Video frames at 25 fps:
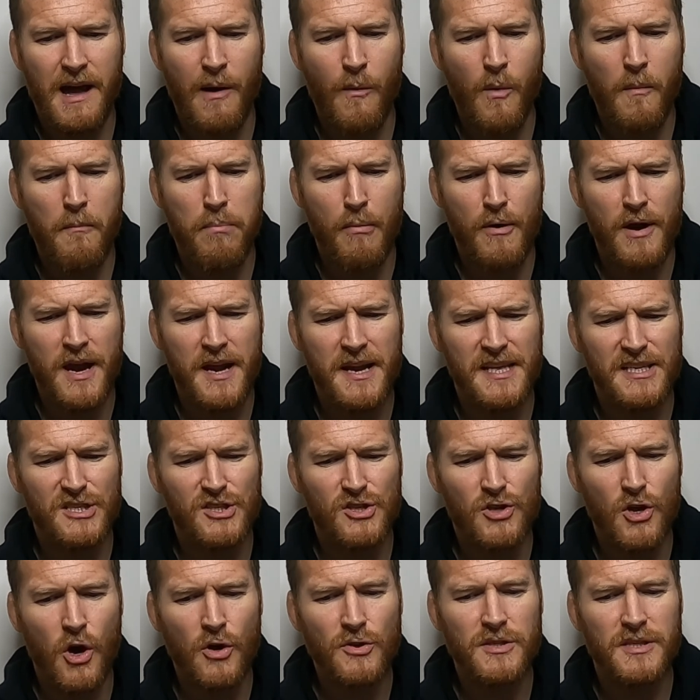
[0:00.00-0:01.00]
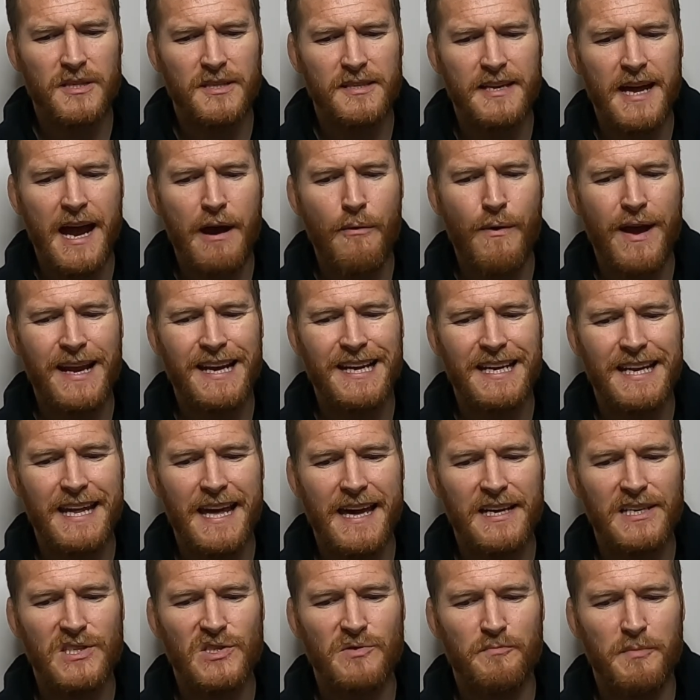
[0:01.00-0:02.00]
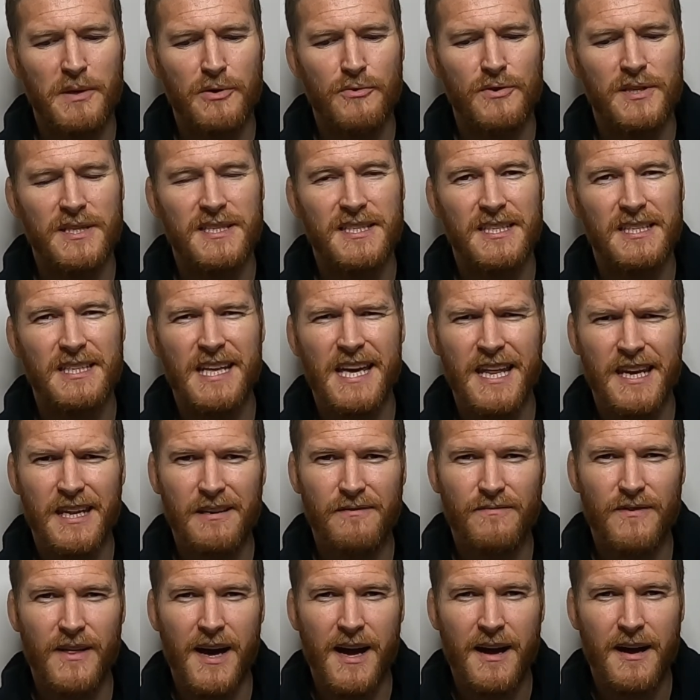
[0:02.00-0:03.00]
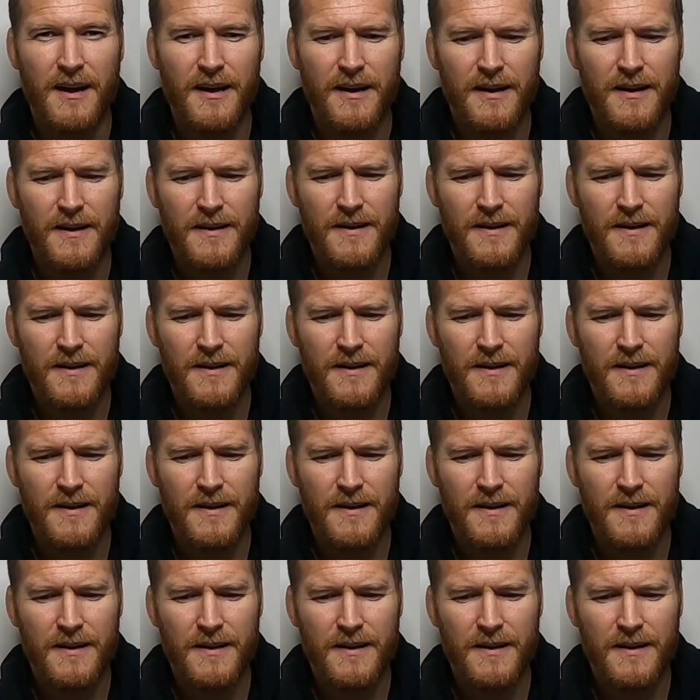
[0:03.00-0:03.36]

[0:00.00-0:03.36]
Our brain is not directly experiencing any of that.